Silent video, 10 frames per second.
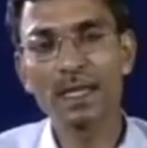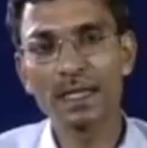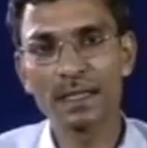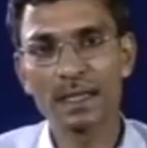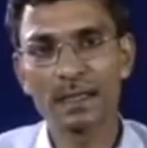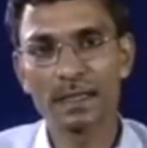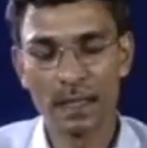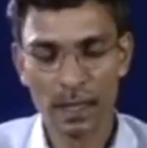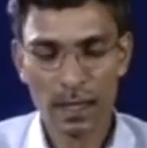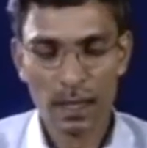conditions,
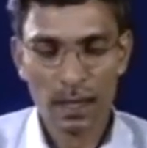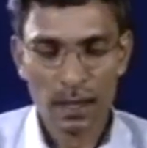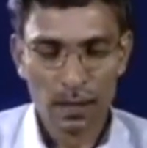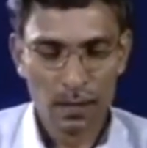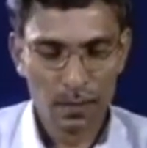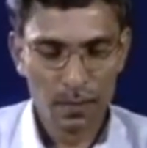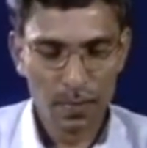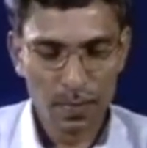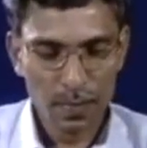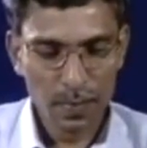uh,
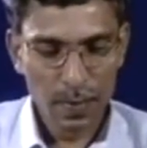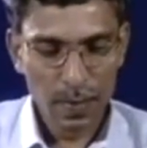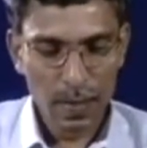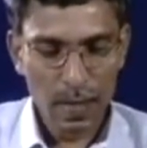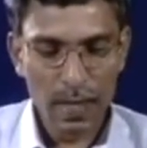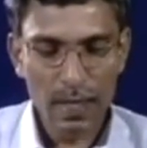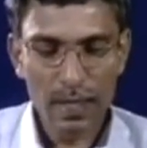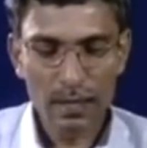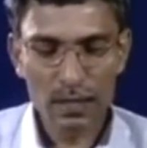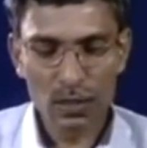and
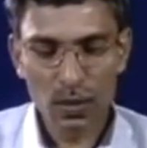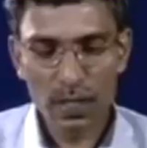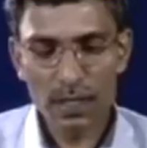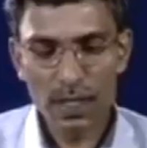the storage